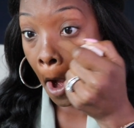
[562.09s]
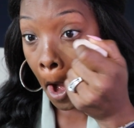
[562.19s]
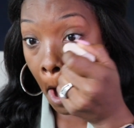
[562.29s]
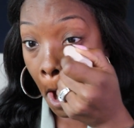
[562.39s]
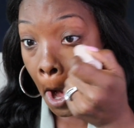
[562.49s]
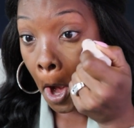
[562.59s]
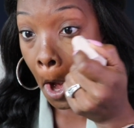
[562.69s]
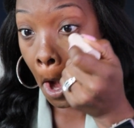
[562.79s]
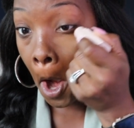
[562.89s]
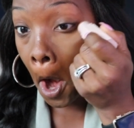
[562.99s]
I'm
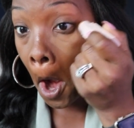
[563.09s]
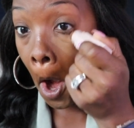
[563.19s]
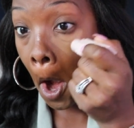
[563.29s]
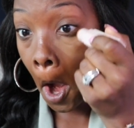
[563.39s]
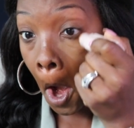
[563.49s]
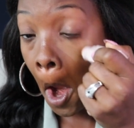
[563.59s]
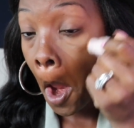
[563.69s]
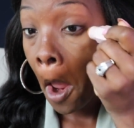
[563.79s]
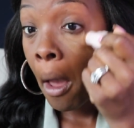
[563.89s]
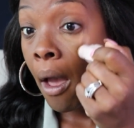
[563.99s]
gonna
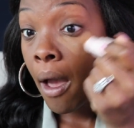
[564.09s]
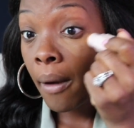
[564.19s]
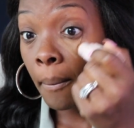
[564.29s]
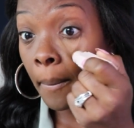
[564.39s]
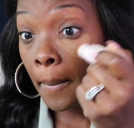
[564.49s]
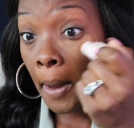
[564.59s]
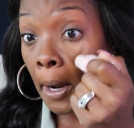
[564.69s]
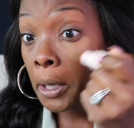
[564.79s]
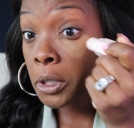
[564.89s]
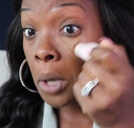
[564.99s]

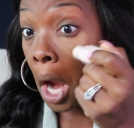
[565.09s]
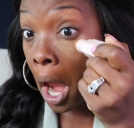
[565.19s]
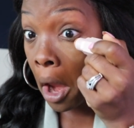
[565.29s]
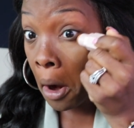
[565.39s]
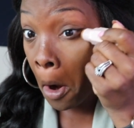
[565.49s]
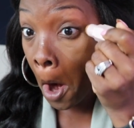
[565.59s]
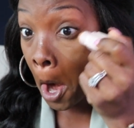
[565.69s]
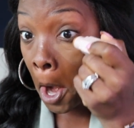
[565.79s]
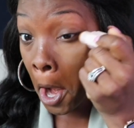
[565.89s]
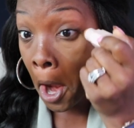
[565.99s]
make a triangle
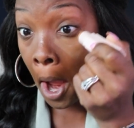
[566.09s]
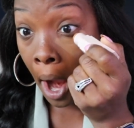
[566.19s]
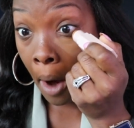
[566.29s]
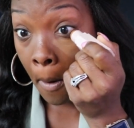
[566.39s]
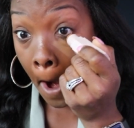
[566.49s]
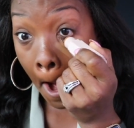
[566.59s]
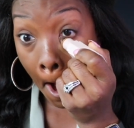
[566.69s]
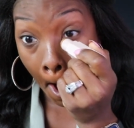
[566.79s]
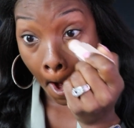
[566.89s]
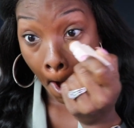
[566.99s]
under your eye,
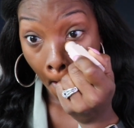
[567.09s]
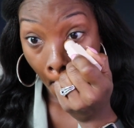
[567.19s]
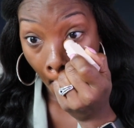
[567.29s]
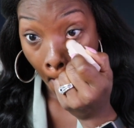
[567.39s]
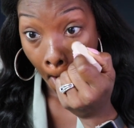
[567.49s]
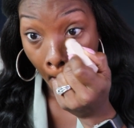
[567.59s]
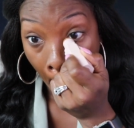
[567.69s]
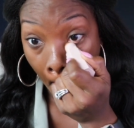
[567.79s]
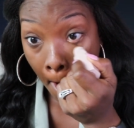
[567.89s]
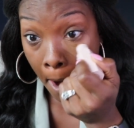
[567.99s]
right?
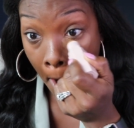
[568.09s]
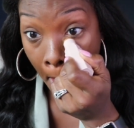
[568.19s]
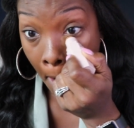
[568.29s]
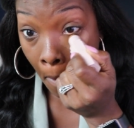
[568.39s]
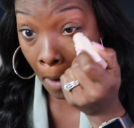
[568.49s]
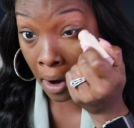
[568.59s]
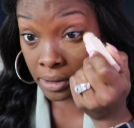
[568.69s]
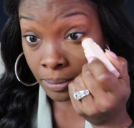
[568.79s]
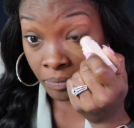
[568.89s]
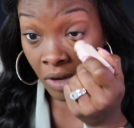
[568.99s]
Is that how it
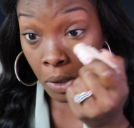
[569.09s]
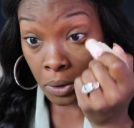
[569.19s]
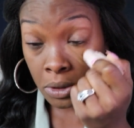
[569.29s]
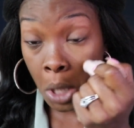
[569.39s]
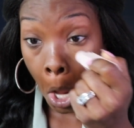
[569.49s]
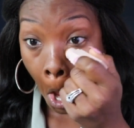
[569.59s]
works, folks?